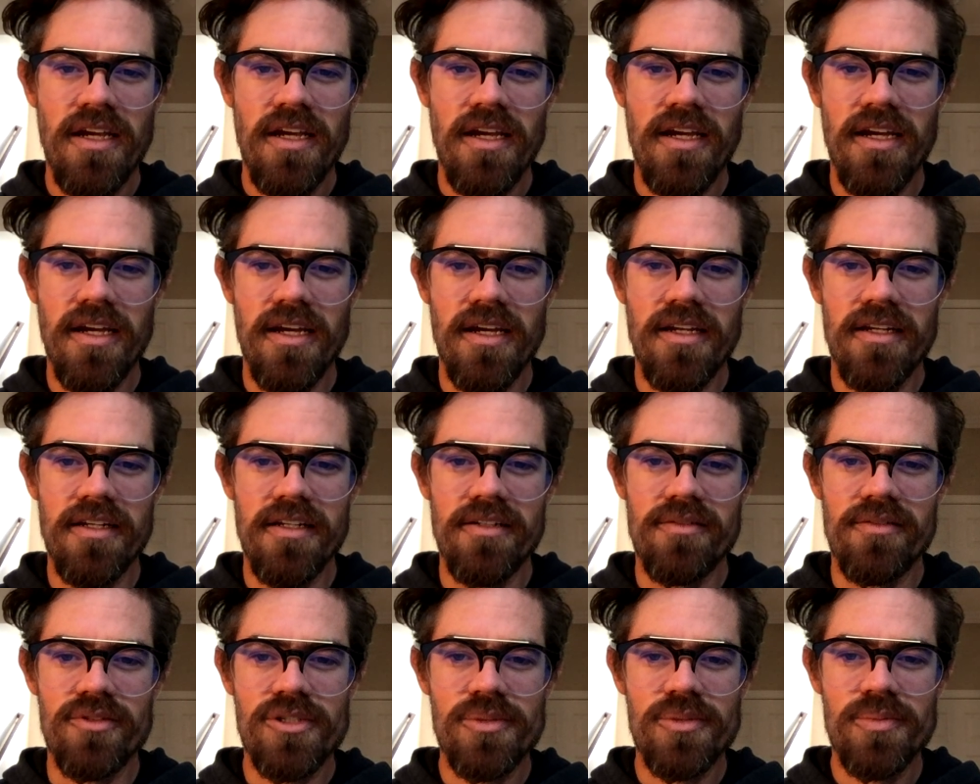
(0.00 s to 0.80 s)
And
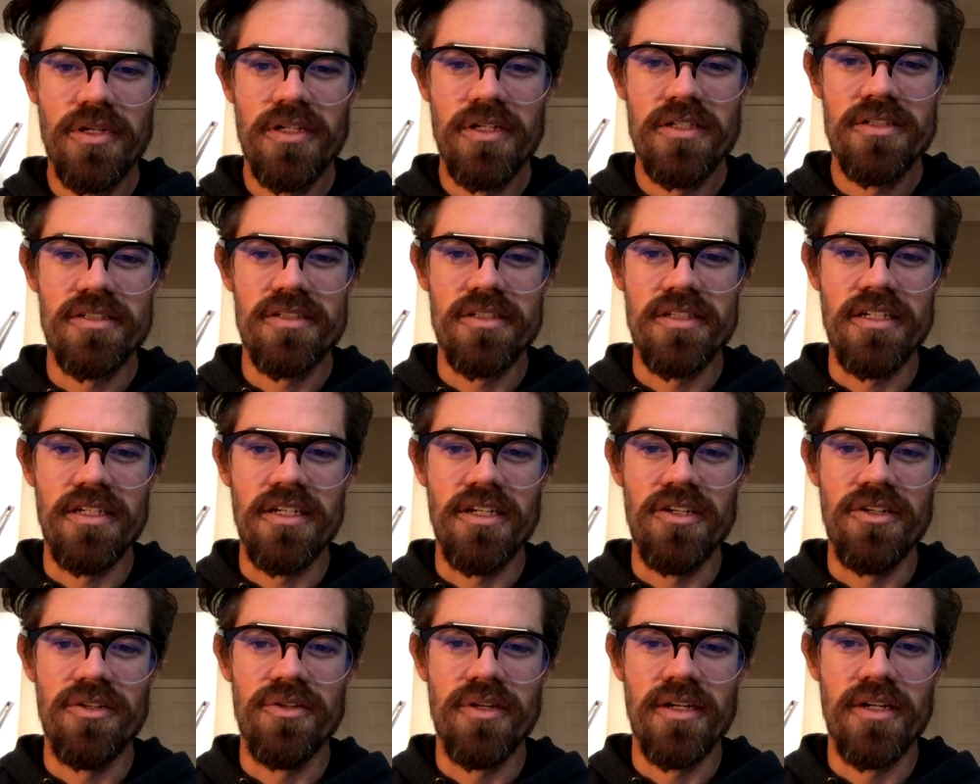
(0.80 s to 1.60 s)
in response, the
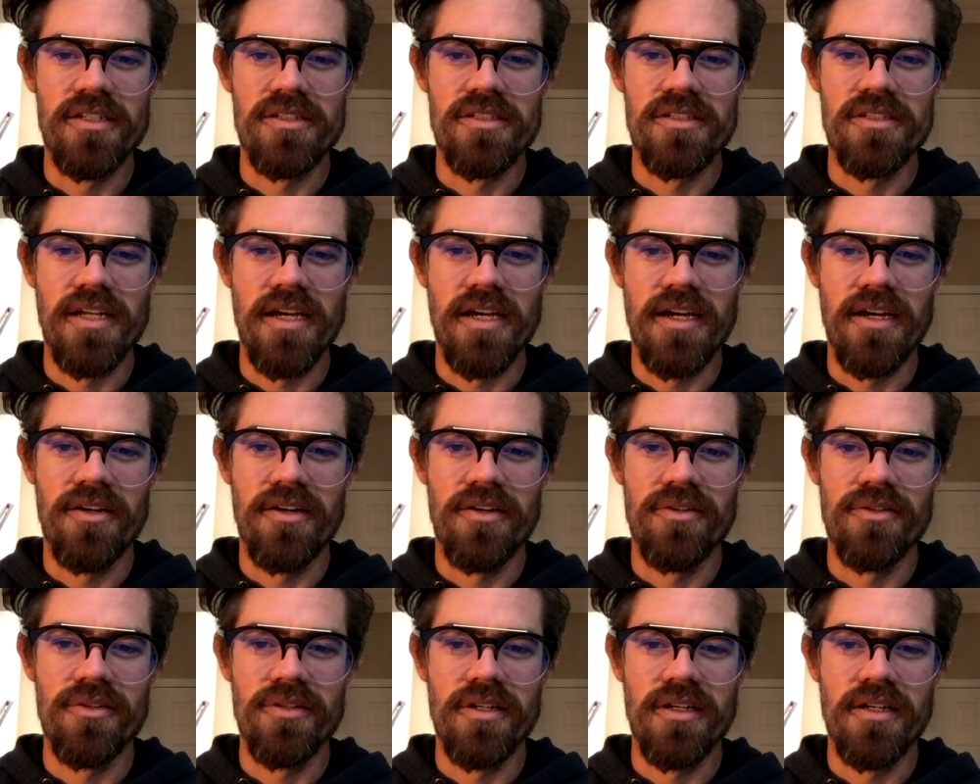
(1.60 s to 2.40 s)
EU has
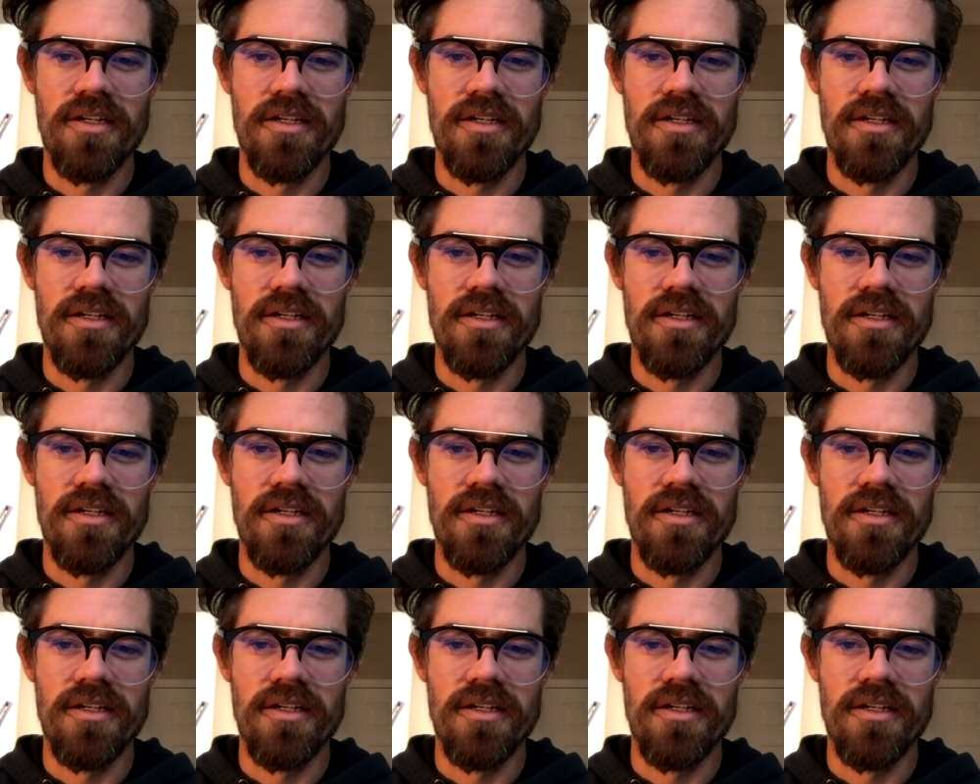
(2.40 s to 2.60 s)
now